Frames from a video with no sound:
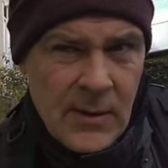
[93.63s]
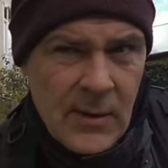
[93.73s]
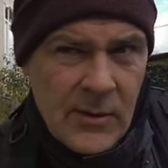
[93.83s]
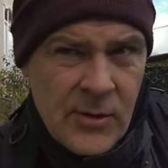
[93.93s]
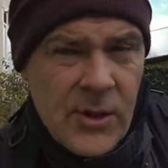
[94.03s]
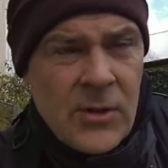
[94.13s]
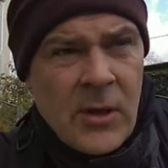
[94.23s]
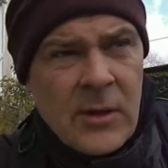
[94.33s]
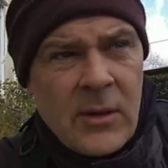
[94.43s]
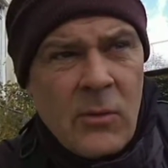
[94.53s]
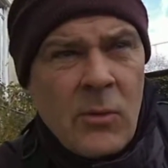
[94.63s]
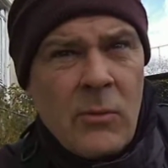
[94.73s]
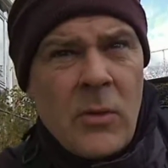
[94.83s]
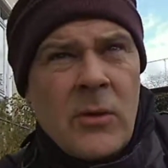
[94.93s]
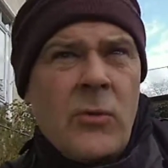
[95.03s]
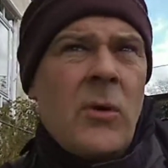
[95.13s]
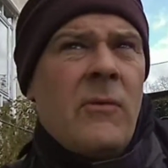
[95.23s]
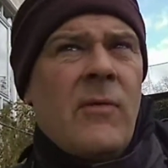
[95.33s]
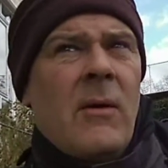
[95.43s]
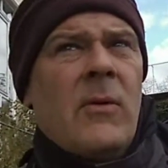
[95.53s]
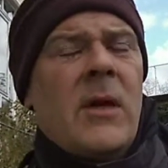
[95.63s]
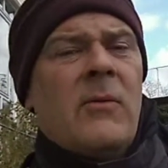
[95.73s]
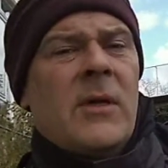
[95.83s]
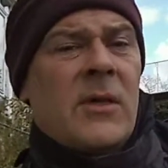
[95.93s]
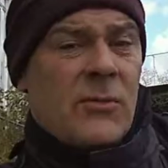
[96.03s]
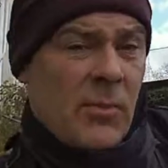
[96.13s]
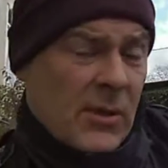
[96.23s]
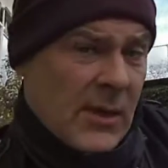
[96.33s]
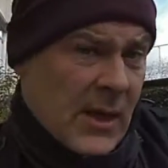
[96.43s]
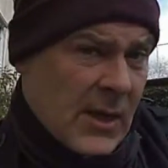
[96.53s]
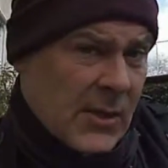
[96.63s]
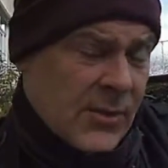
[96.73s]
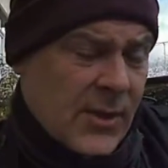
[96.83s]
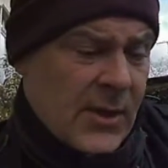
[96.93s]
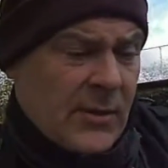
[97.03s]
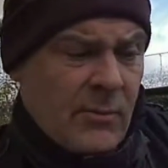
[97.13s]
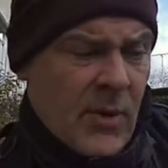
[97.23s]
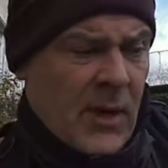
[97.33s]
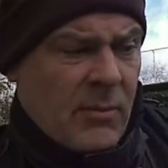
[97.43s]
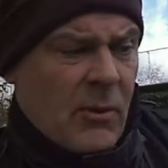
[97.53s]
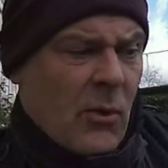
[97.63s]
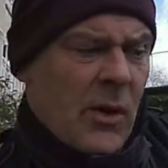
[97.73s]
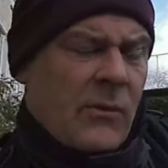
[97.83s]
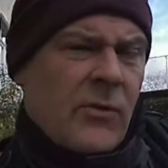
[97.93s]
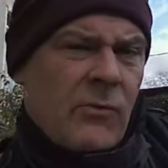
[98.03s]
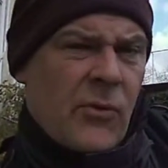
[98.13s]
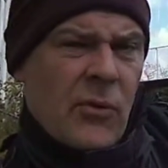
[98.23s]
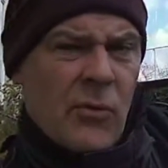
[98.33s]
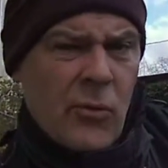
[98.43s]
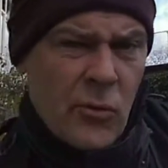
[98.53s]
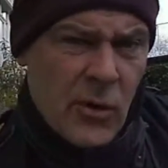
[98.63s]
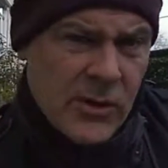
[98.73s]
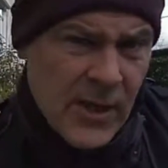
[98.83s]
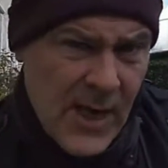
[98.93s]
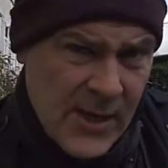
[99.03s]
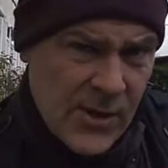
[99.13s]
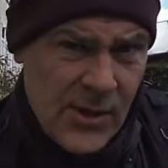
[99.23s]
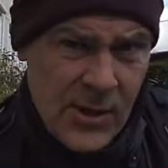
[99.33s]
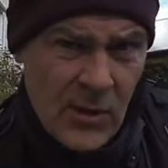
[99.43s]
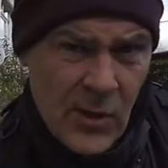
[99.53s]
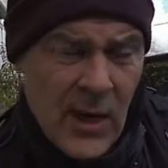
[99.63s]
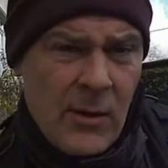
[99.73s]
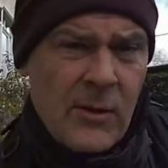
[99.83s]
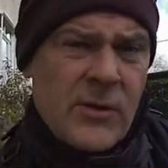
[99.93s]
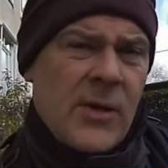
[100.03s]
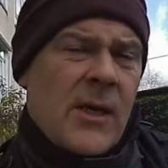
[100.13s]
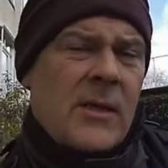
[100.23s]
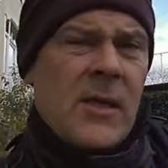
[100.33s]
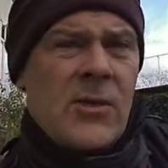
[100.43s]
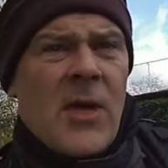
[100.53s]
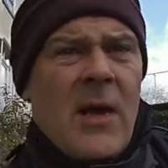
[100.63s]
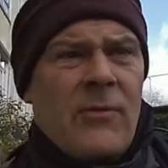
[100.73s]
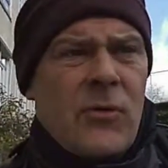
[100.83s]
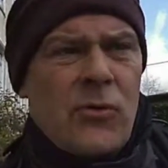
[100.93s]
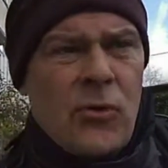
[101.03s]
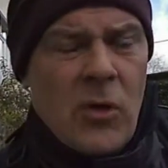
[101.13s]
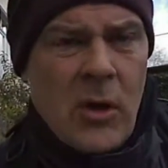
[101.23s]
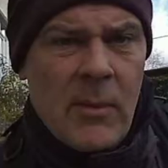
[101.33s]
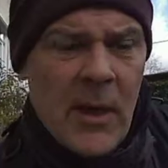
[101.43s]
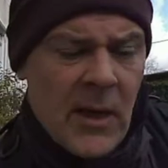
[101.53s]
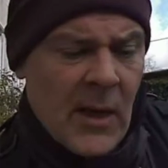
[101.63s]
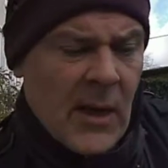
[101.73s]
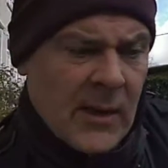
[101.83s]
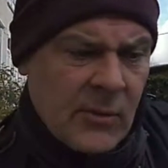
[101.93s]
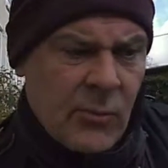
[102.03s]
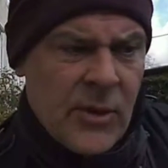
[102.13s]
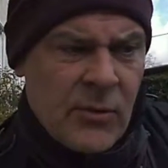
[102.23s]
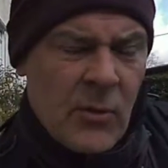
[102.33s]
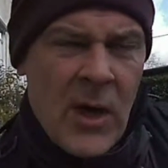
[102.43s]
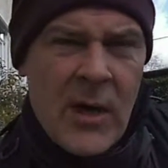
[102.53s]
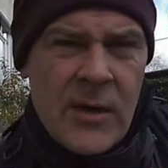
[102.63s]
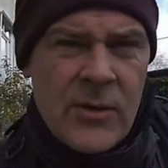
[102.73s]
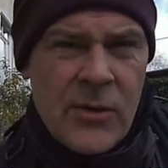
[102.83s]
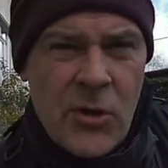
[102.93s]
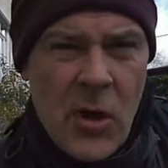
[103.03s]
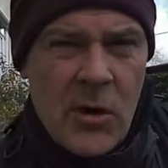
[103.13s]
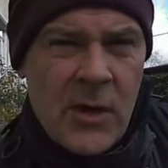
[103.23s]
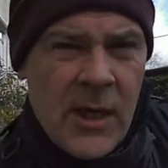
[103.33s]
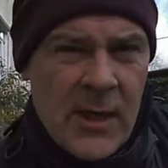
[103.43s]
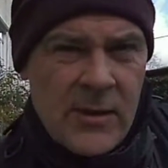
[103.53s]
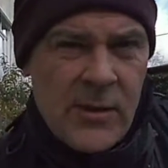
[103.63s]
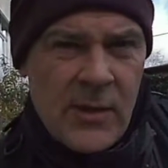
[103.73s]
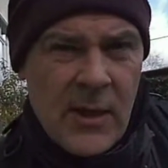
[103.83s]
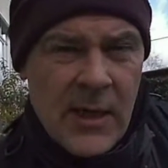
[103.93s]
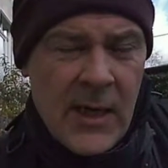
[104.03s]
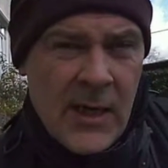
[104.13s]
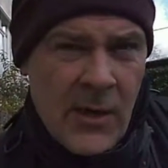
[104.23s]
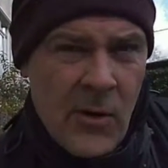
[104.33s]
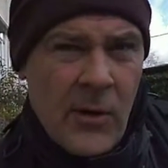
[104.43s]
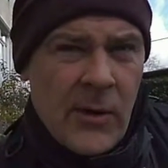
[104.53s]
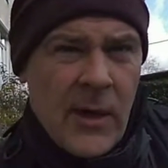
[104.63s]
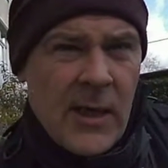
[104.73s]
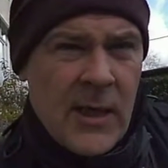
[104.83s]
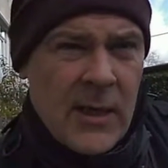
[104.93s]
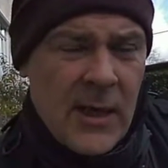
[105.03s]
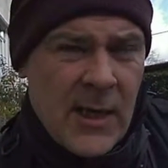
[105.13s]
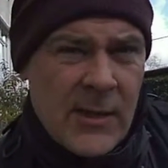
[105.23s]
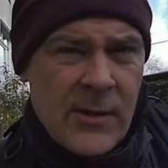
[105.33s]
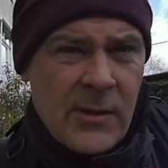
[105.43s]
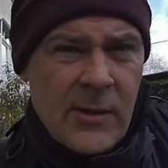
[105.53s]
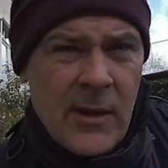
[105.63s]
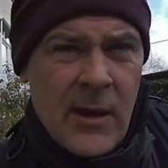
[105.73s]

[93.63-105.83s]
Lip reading: She's not the only one who have found out this, but she may be one of the few who was actually gone out and said this have to stop. And the reason why is young kids are getting hurt, are getting injured,